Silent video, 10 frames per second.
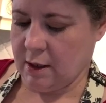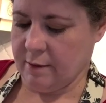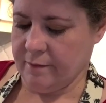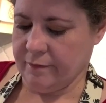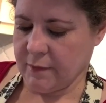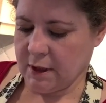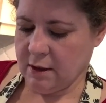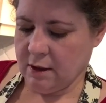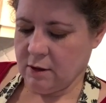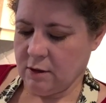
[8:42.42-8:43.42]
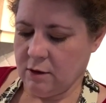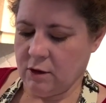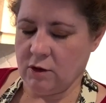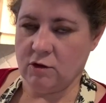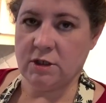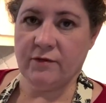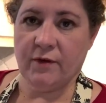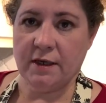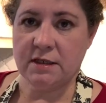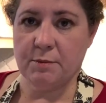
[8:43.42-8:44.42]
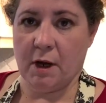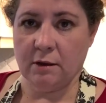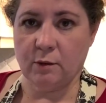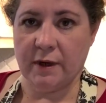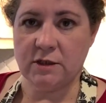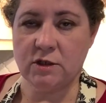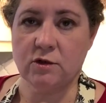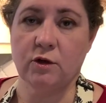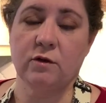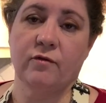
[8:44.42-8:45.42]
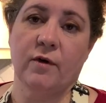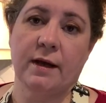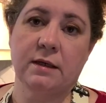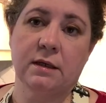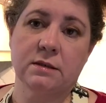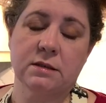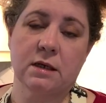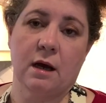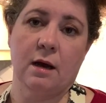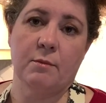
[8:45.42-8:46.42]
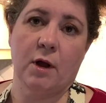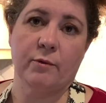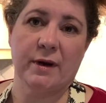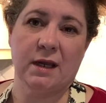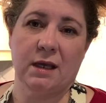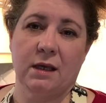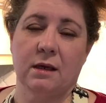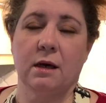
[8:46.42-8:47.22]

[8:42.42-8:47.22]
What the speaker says: You can usually find smaller wedges, or you can find it already